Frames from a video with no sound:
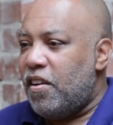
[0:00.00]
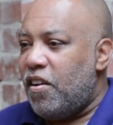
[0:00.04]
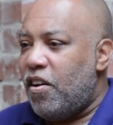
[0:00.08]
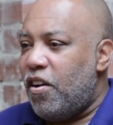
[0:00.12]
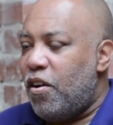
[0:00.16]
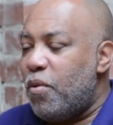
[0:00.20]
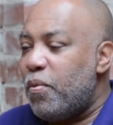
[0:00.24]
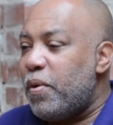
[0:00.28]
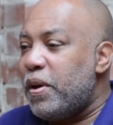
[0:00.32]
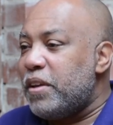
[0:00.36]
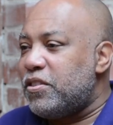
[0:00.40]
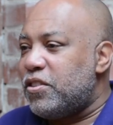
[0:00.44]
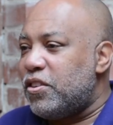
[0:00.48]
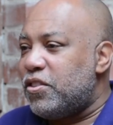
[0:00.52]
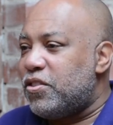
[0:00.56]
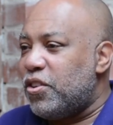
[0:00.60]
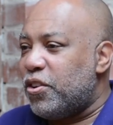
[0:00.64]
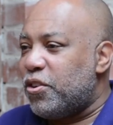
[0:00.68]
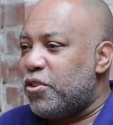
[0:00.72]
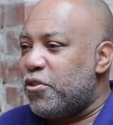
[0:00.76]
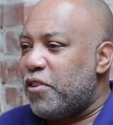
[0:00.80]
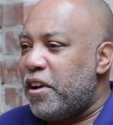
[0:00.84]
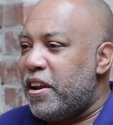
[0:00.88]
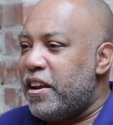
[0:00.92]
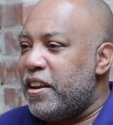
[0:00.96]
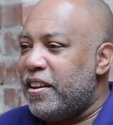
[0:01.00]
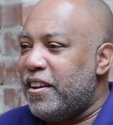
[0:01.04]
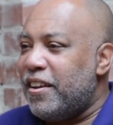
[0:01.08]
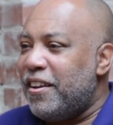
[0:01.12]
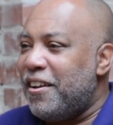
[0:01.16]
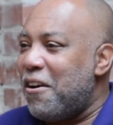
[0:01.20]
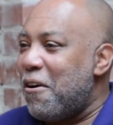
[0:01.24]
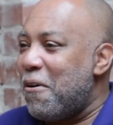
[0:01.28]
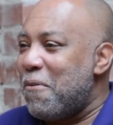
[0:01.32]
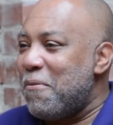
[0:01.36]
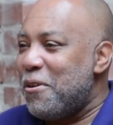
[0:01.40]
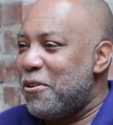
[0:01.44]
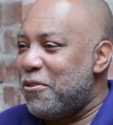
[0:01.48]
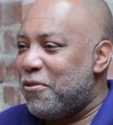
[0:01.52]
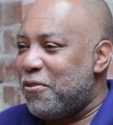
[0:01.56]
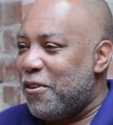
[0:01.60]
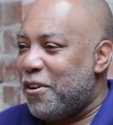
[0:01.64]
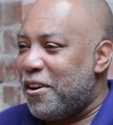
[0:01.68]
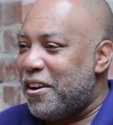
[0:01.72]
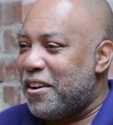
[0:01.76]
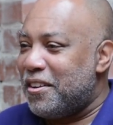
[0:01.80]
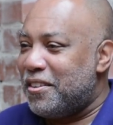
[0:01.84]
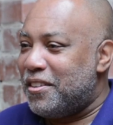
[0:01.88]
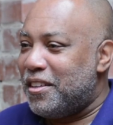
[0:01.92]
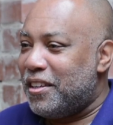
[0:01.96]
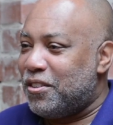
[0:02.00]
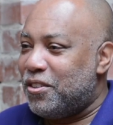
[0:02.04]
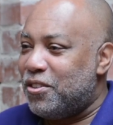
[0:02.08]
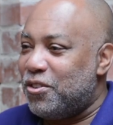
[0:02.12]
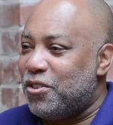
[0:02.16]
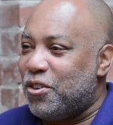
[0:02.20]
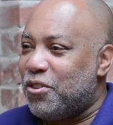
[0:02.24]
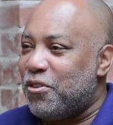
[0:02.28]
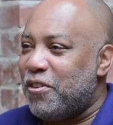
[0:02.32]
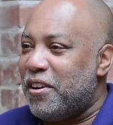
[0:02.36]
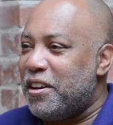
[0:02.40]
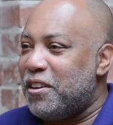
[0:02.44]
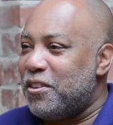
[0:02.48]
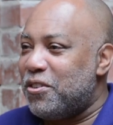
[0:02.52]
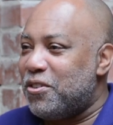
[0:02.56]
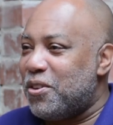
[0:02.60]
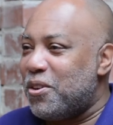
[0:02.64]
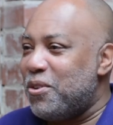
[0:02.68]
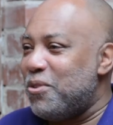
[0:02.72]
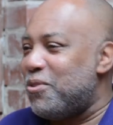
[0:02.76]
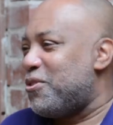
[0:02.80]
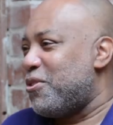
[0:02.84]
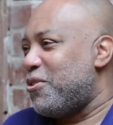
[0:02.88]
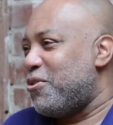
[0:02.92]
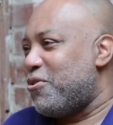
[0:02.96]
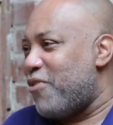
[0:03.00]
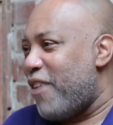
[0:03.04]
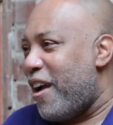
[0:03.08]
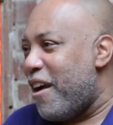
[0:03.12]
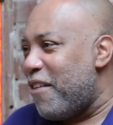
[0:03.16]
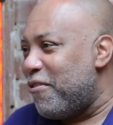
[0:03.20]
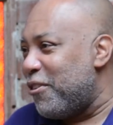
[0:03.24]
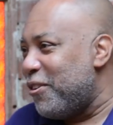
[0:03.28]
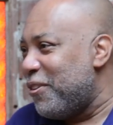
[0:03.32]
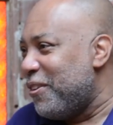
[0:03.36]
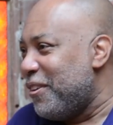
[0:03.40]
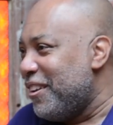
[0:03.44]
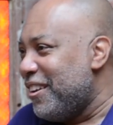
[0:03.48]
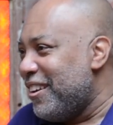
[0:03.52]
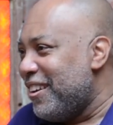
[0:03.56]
always for architects is a great excuse to travel.